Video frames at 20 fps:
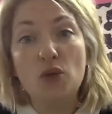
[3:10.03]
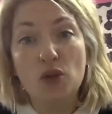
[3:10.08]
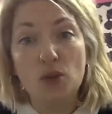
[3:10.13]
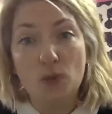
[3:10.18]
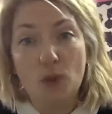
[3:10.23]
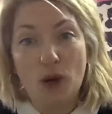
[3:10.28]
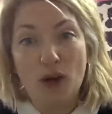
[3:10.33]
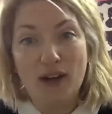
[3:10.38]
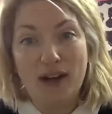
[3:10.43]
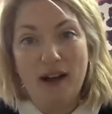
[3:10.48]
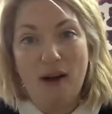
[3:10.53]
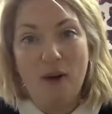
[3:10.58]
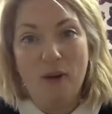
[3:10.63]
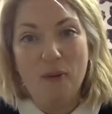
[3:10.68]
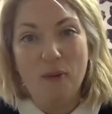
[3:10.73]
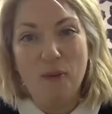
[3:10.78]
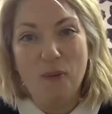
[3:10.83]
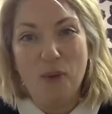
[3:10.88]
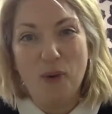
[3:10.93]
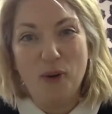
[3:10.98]
to work out
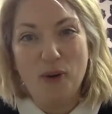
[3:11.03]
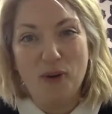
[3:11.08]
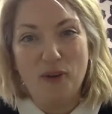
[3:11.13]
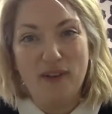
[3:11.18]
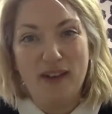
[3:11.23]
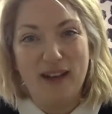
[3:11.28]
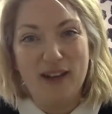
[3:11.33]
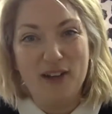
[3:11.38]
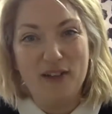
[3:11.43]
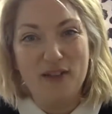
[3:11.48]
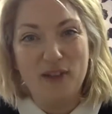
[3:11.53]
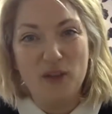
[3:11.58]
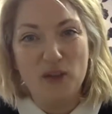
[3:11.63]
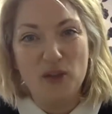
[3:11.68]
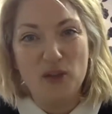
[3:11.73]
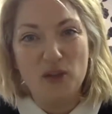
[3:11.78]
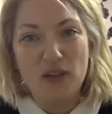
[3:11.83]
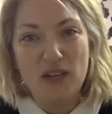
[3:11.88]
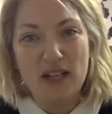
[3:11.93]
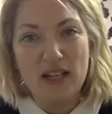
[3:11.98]
what your value
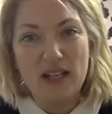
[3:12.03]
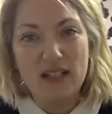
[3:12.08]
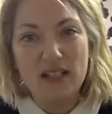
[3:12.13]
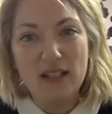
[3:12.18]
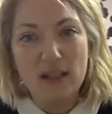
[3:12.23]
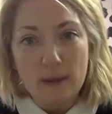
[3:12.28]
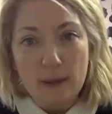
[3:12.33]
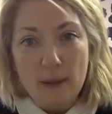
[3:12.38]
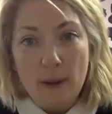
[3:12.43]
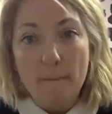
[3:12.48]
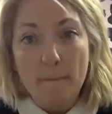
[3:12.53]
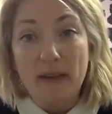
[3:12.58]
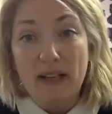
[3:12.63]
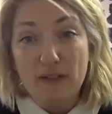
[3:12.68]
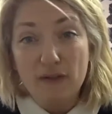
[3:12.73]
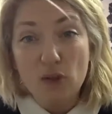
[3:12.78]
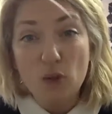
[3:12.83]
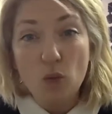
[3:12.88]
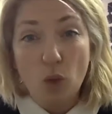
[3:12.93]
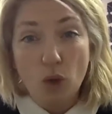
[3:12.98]
filter is. But
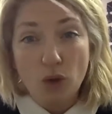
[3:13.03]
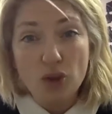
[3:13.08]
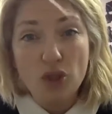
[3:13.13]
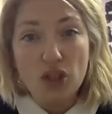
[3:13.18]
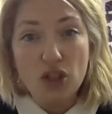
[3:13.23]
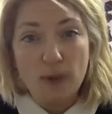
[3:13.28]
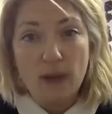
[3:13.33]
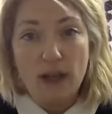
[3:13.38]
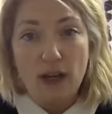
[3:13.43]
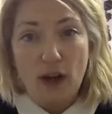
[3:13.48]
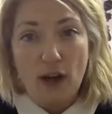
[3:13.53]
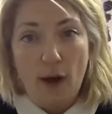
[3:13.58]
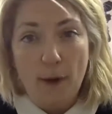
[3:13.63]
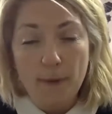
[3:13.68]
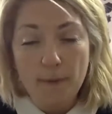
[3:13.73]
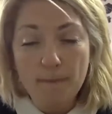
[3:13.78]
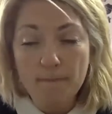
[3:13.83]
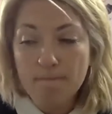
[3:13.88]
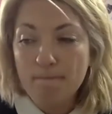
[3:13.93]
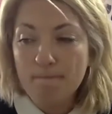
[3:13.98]
if you want to do it
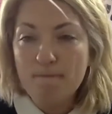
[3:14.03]
alone,